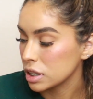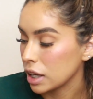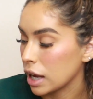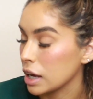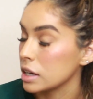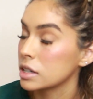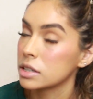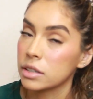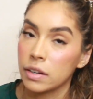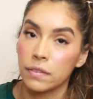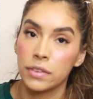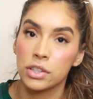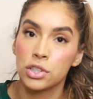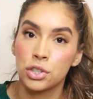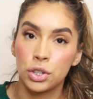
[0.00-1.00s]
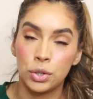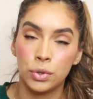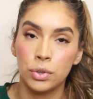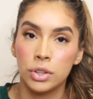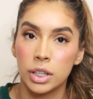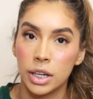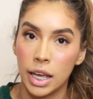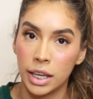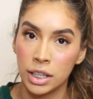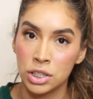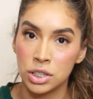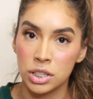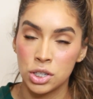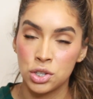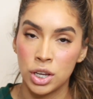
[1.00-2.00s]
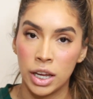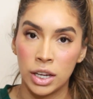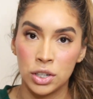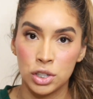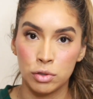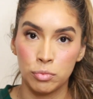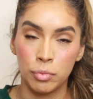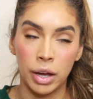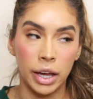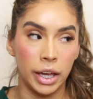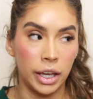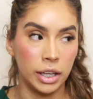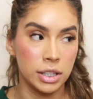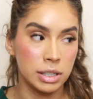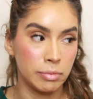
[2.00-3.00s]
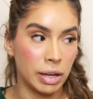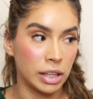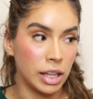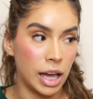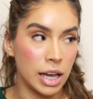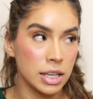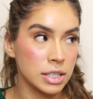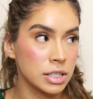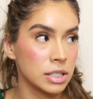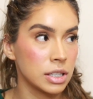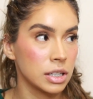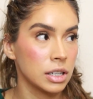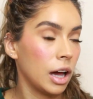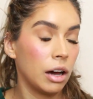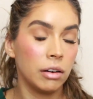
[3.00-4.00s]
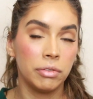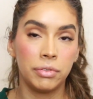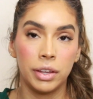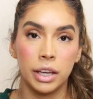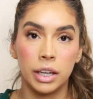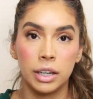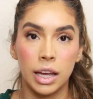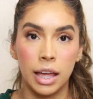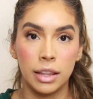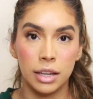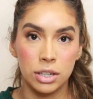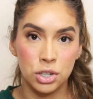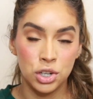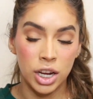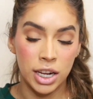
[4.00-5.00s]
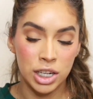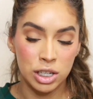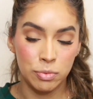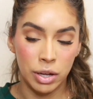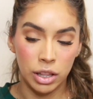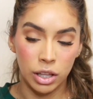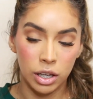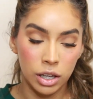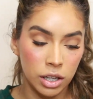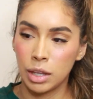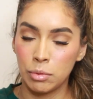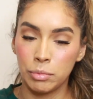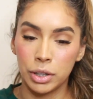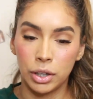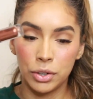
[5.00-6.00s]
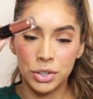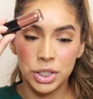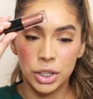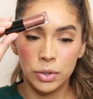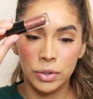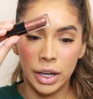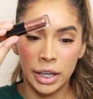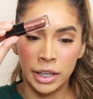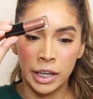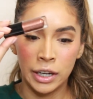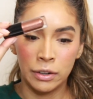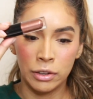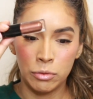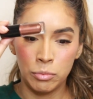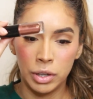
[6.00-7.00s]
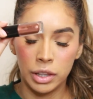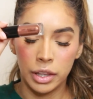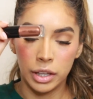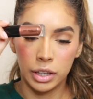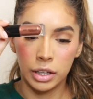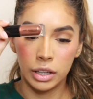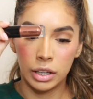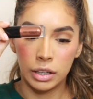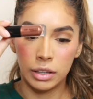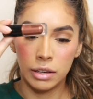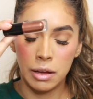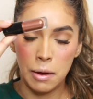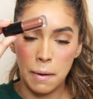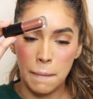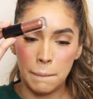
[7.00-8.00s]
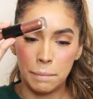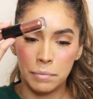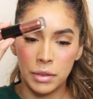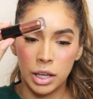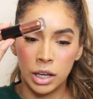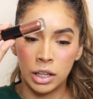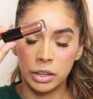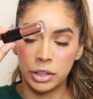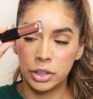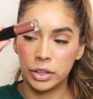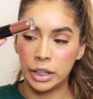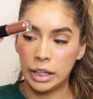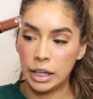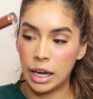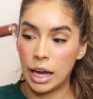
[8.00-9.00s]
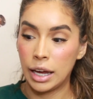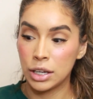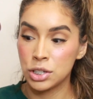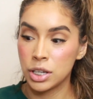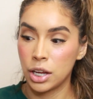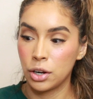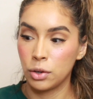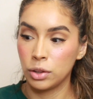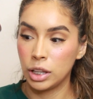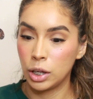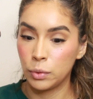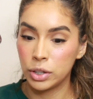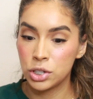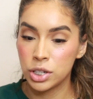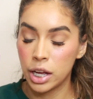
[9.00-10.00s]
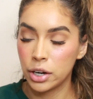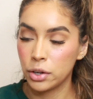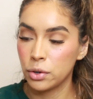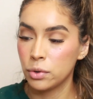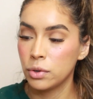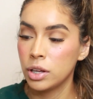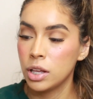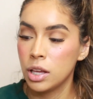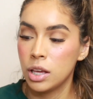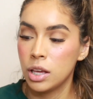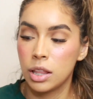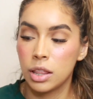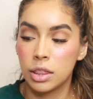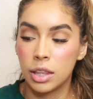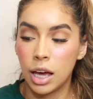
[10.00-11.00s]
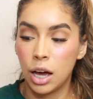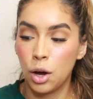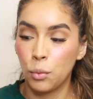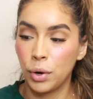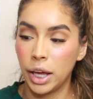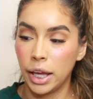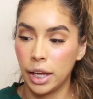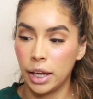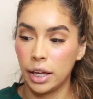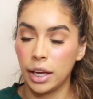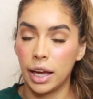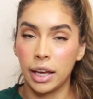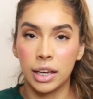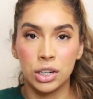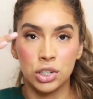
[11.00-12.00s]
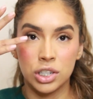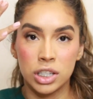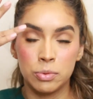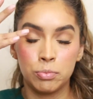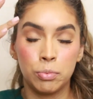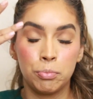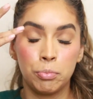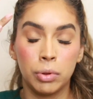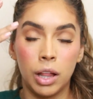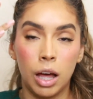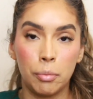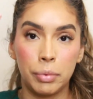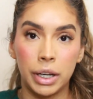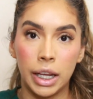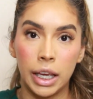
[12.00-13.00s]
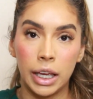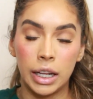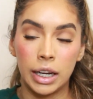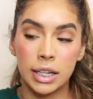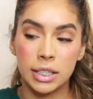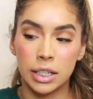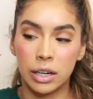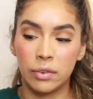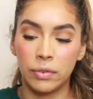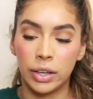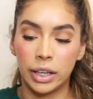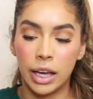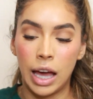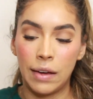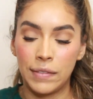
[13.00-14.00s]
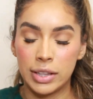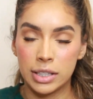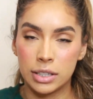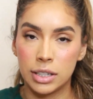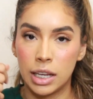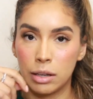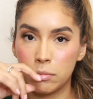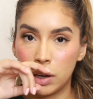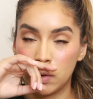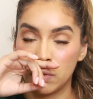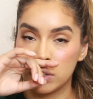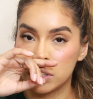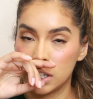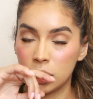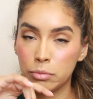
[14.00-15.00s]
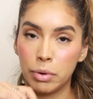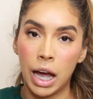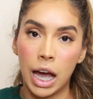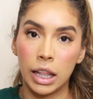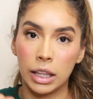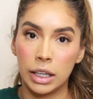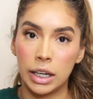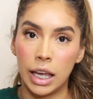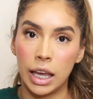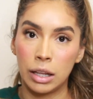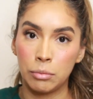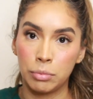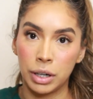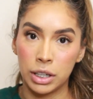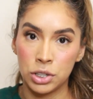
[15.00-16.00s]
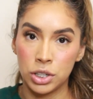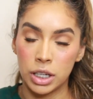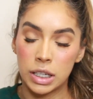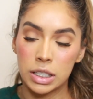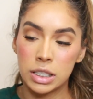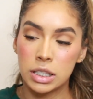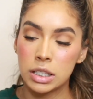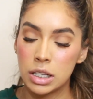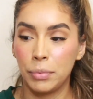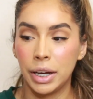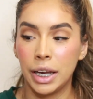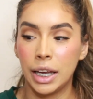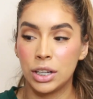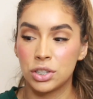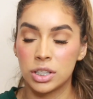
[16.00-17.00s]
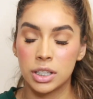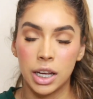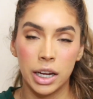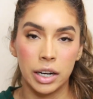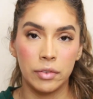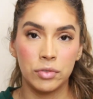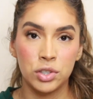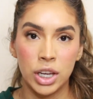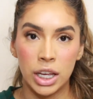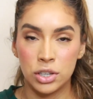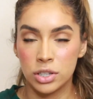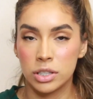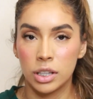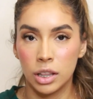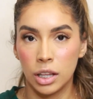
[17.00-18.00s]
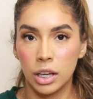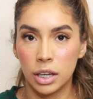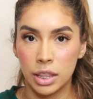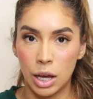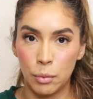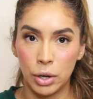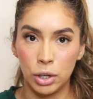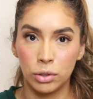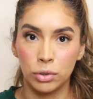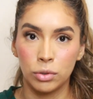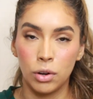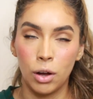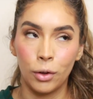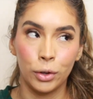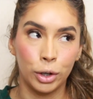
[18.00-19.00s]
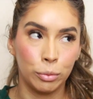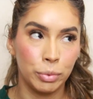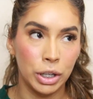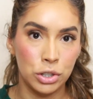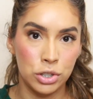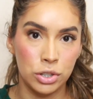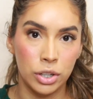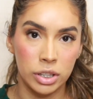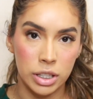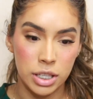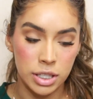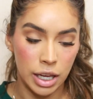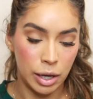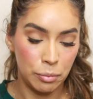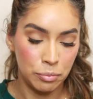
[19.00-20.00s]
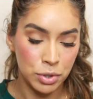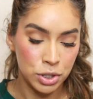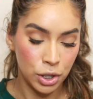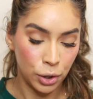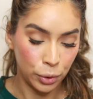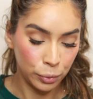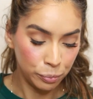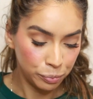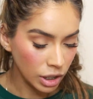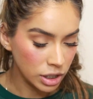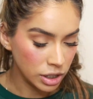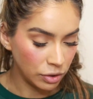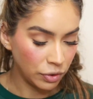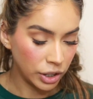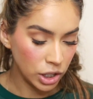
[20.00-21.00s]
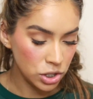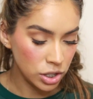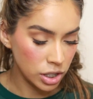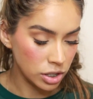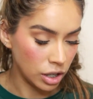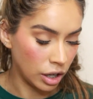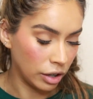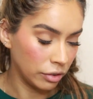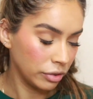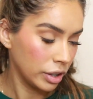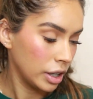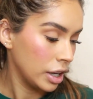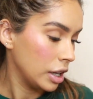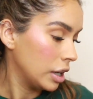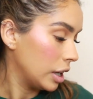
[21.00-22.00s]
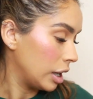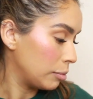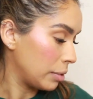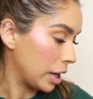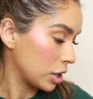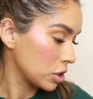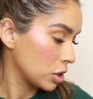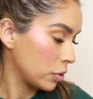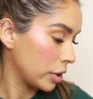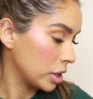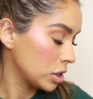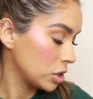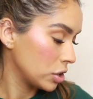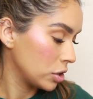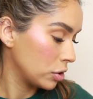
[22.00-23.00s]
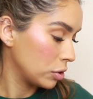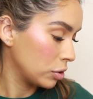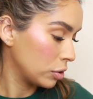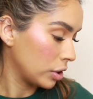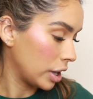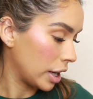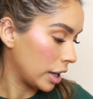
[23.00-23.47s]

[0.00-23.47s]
the end of the shoot, then I can just change to my last outfit and then change my look. But also I carry with me like a glittery eyeshadow, liquid shadow. That way I can just plop it in instead of like having to take my whole entire palette and brushes. But it just kind of changes the look. That way you don't all your pictures look the same. So to finish this off, I'm actually going to